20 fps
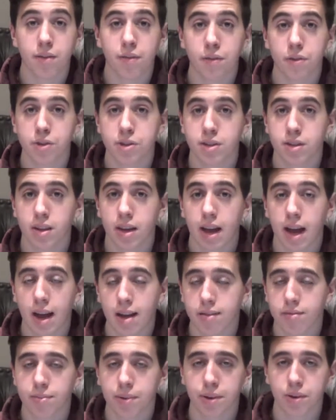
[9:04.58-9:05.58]
first
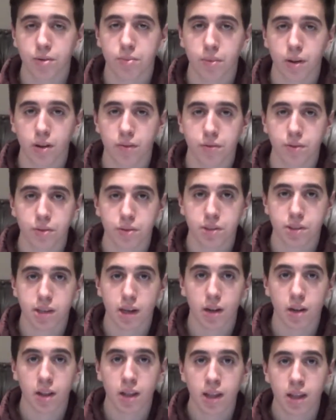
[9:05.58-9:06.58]
half microbial fuel
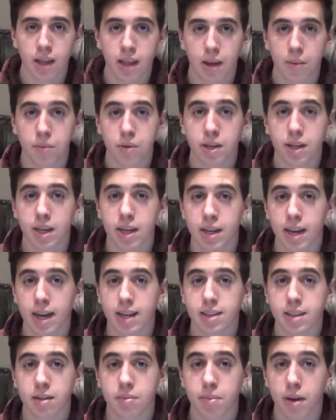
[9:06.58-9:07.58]
cell, and when he
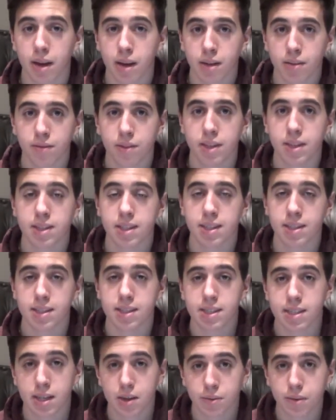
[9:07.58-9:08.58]
connected many of these in
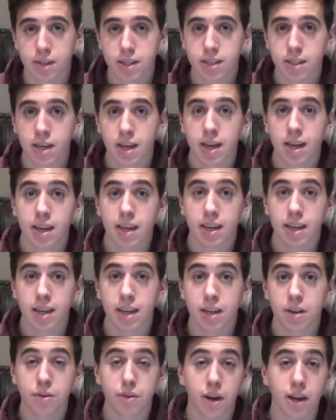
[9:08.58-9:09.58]
series,
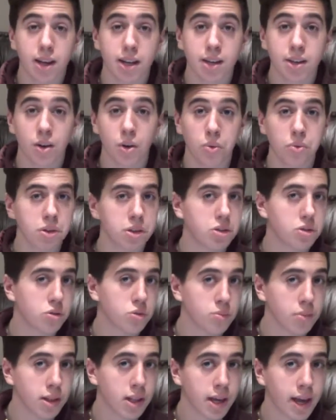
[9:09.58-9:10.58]
he created only
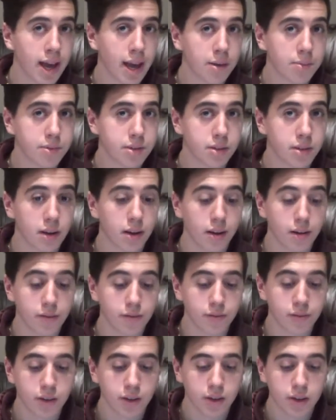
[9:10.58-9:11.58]
2 milliamps
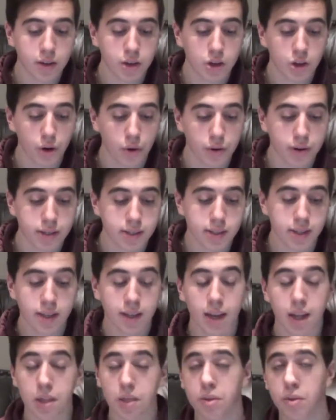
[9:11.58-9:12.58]
of current
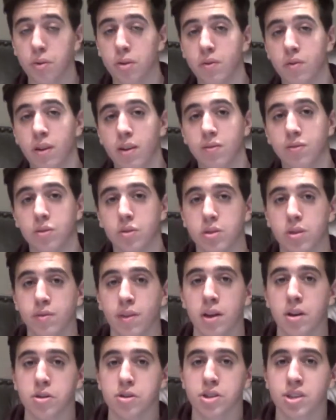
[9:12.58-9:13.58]
and 35 volts of
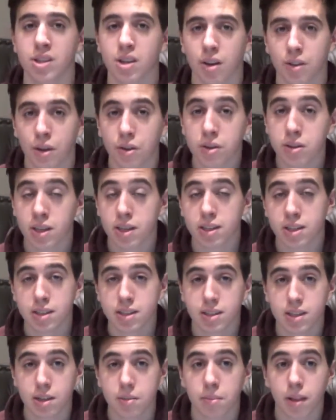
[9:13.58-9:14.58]
energy. Although this doesn't
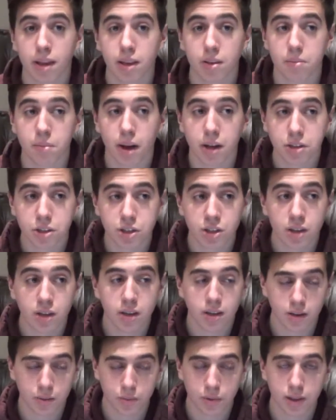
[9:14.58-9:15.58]
seem like much,
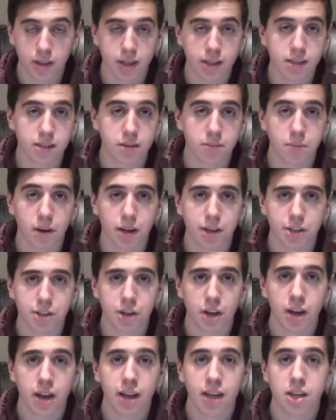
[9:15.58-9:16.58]
it really isn't much.
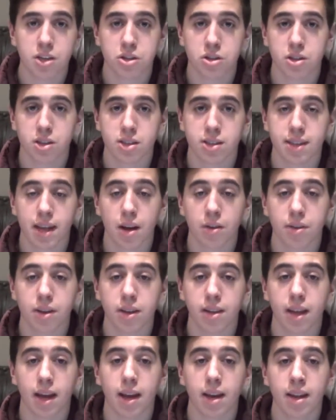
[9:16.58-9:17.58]
It's just
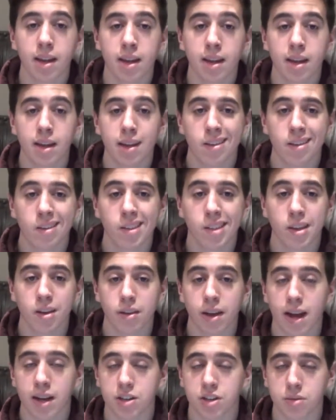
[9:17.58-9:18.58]
astounding that there
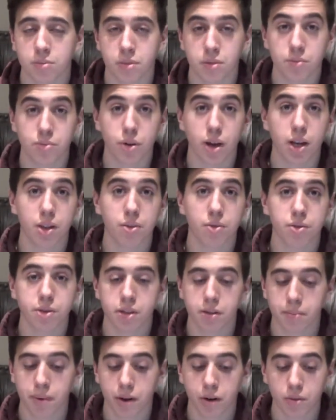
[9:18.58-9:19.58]
had actually been breakthroughs
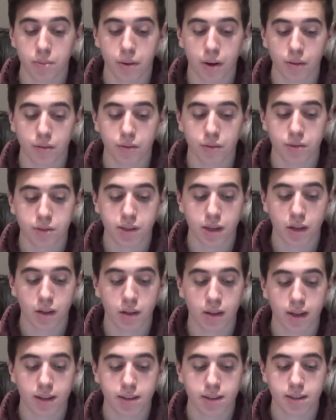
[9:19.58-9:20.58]
in the microbial fuel
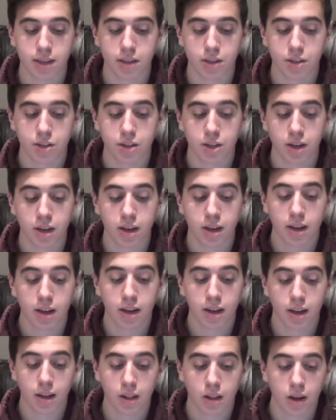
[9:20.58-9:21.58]
cell at such
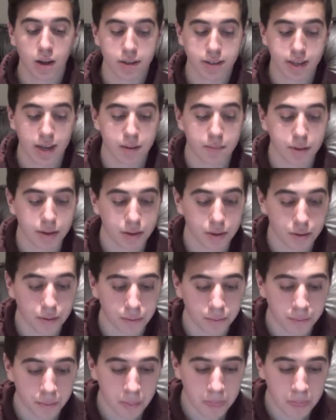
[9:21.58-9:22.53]
a long time ago.